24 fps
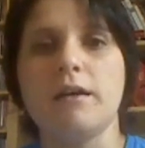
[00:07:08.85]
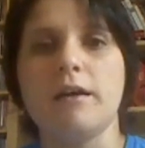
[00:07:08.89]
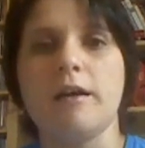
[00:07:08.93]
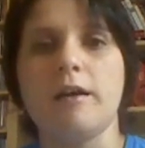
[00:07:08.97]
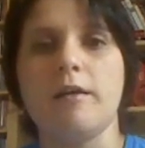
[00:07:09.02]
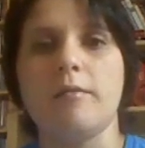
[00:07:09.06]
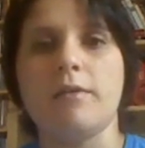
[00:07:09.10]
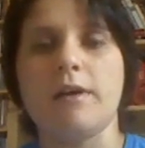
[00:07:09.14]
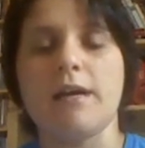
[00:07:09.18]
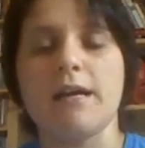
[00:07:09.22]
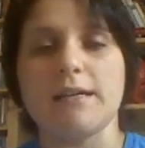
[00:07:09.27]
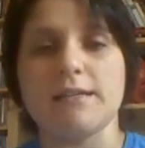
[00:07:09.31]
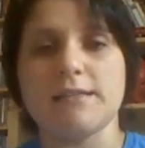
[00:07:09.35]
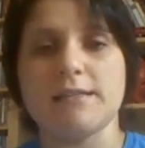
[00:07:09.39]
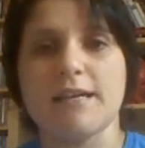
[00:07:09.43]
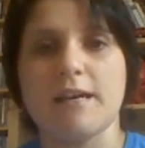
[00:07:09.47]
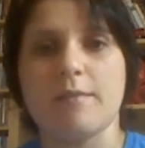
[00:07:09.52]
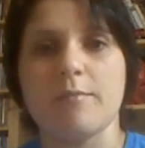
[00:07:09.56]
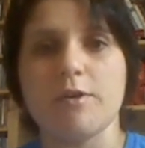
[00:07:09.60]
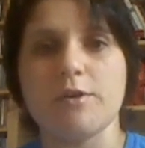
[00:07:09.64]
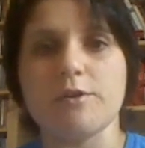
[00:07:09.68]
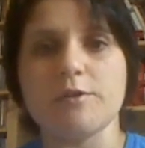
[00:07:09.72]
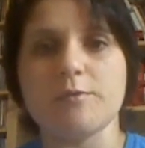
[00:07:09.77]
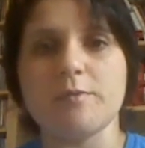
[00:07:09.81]
I had to
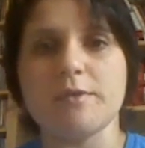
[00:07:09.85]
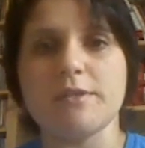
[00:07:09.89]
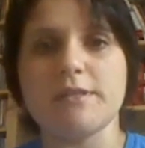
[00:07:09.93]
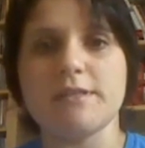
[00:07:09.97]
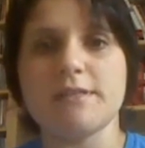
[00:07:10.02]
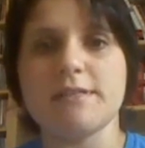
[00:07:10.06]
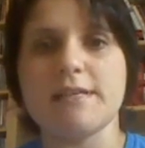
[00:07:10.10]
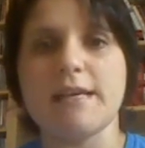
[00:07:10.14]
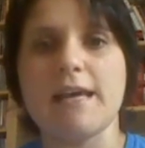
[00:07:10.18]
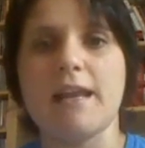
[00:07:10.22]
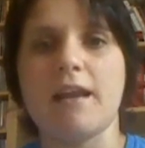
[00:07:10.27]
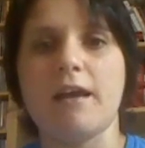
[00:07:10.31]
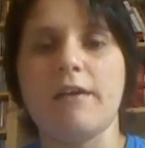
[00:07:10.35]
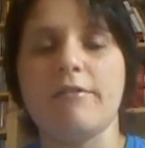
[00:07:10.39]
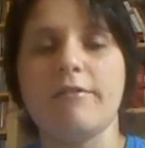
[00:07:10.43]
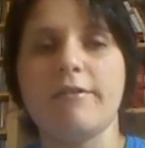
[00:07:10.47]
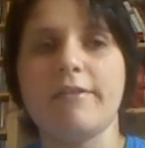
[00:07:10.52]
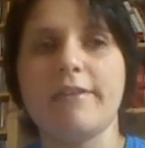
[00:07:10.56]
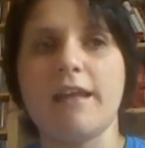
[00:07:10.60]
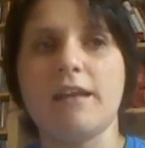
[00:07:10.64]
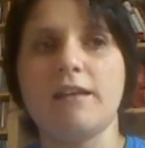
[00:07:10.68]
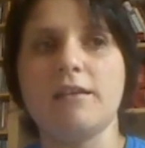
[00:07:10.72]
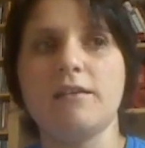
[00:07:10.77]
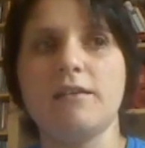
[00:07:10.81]
get my husband to tell her,
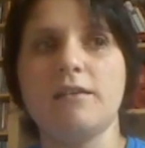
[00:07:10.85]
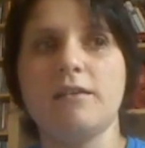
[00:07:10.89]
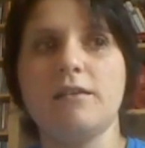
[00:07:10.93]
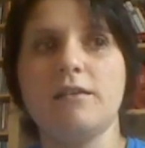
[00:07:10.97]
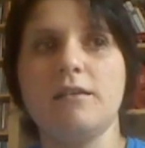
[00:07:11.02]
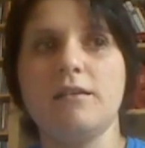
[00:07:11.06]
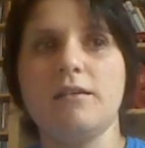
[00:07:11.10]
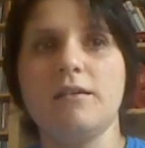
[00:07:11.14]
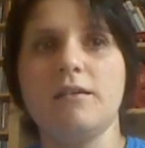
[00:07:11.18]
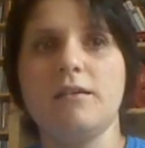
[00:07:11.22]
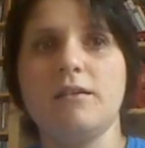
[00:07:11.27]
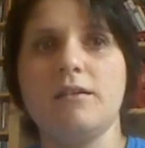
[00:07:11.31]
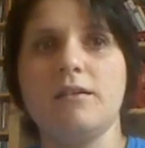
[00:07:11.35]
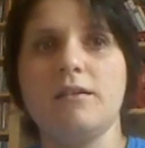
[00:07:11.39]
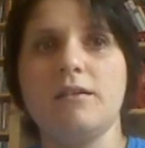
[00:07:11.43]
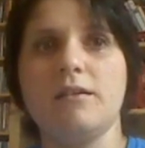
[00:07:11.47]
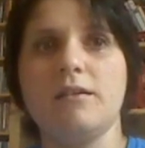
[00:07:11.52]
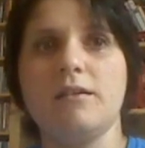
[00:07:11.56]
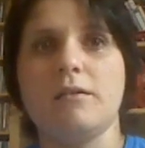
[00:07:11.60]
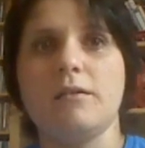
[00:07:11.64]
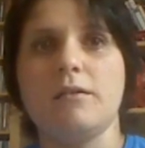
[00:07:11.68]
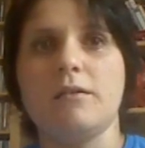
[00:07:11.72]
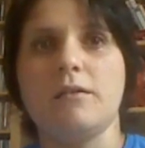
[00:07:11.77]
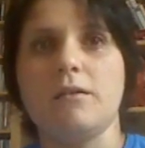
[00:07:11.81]
and then
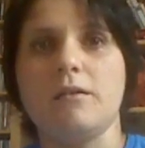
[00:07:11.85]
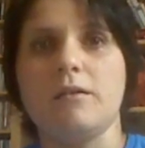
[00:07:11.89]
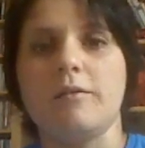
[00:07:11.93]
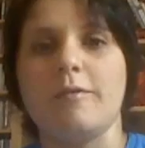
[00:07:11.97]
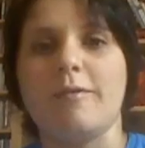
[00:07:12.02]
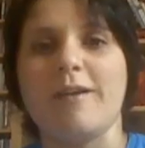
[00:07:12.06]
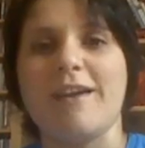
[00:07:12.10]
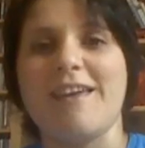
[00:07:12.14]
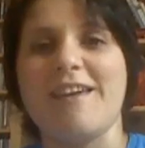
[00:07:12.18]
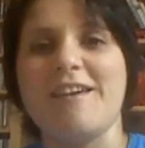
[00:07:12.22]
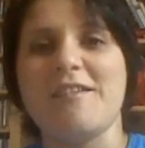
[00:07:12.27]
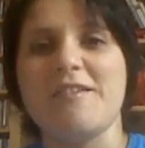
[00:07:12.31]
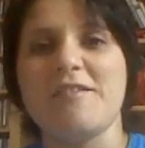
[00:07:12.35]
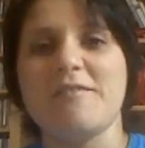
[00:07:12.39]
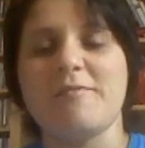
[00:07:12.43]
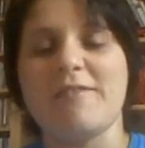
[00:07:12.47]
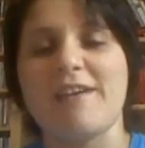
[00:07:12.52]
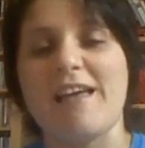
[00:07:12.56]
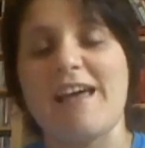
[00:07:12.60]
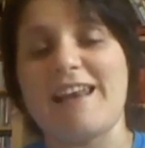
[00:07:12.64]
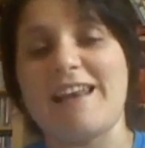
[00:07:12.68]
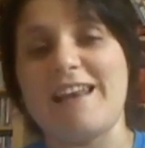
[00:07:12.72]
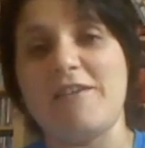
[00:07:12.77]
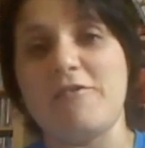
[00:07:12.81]
we
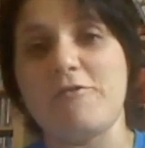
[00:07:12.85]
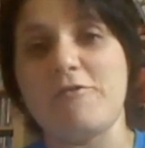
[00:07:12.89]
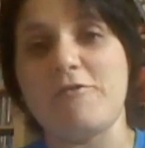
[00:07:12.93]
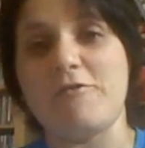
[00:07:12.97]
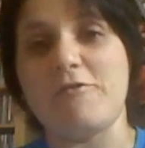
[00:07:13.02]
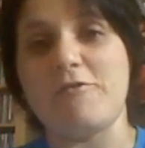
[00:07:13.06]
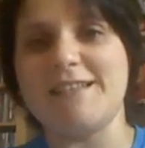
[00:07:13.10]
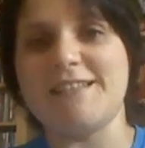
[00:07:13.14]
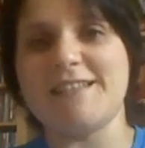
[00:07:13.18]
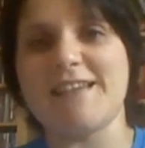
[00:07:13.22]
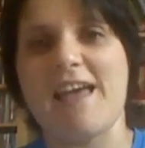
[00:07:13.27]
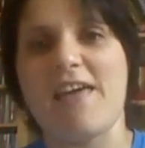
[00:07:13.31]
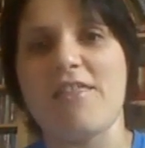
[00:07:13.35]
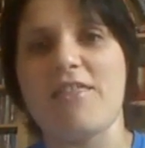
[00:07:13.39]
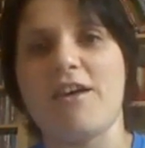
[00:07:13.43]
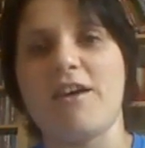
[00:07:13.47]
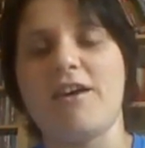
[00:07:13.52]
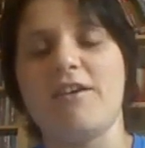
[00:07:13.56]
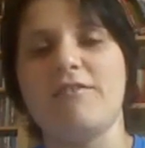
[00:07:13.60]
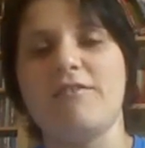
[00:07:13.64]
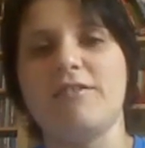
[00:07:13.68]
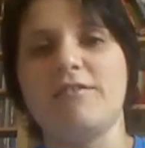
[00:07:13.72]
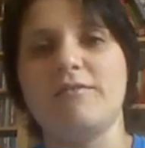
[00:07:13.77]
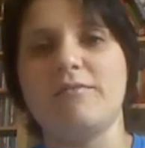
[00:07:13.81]
had a little cry together,
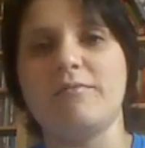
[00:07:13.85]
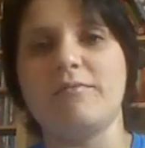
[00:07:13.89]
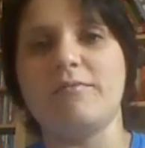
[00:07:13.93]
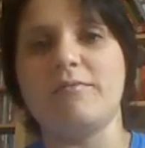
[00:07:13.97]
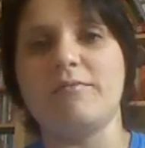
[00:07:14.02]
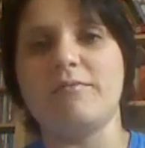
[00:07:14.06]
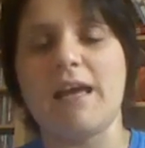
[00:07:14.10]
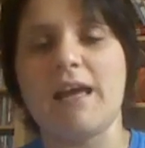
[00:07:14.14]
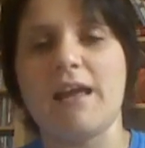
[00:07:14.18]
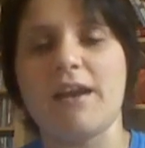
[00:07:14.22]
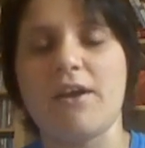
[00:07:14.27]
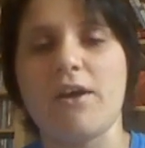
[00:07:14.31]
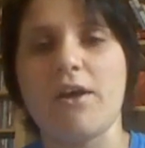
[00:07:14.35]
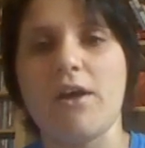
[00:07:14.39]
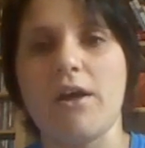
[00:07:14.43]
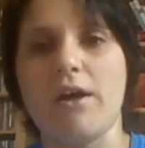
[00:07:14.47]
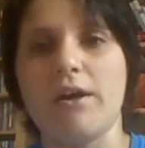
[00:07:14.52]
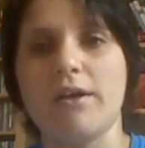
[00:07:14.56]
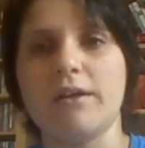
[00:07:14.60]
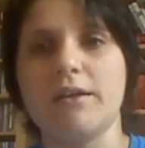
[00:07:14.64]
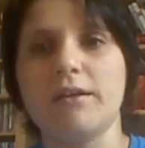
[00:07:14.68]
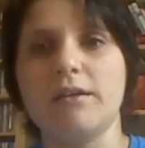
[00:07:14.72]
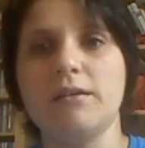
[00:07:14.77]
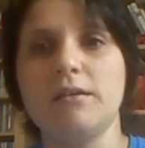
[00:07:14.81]
and we had a
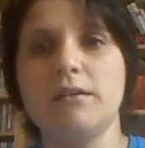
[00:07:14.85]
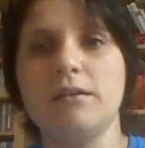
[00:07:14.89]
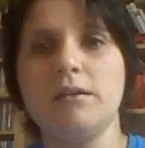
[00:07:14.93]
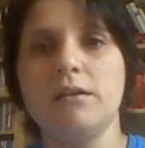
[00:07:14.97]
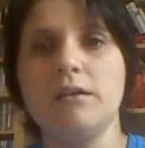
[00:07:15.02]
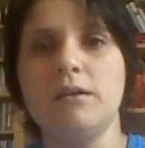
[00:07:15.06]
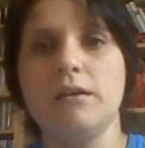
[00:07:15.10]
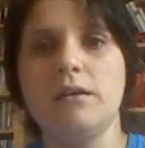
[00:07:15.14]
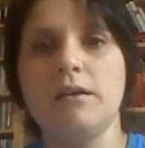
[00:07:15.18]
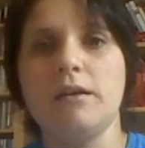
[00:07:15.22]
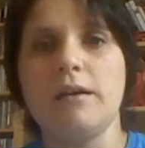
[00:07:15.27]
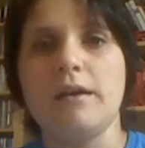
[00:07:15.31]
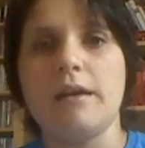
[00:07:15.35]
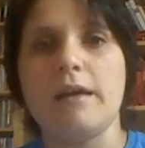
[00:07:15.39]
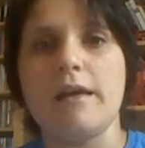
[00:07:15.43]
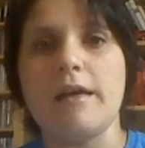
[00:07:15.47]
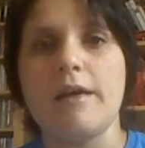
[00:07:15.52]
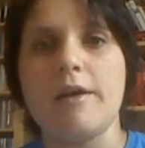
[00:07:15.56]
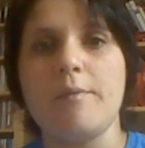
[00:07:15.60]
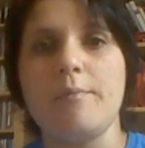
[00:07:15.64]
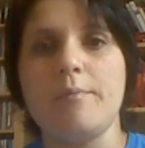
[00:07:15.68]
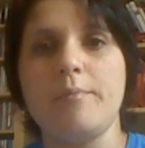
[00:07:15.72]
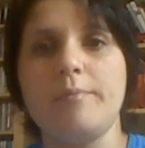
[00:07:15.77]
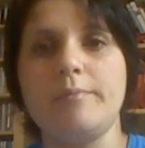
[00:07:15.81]
hug.
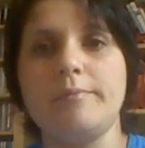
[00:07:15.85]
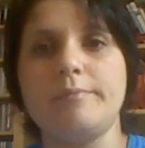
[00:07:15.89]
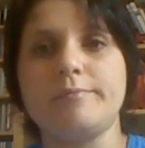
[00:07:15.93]
And